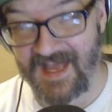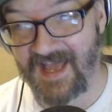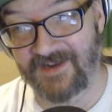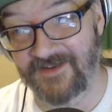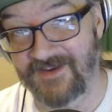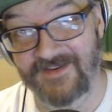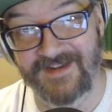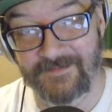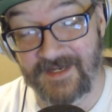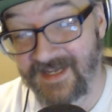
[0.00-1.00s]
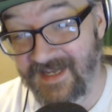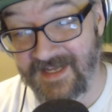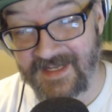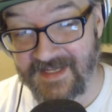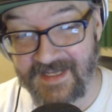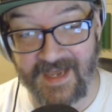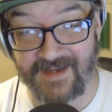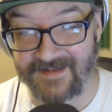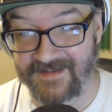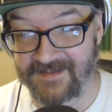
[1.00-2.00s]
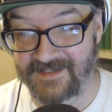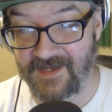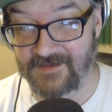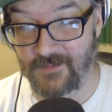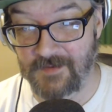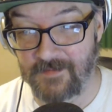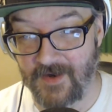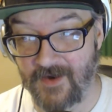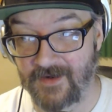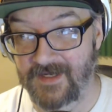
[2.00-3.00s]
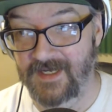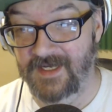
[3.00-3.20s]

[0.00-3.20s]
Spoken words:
I don't know. I mean, yeah, the town's Woodenbong.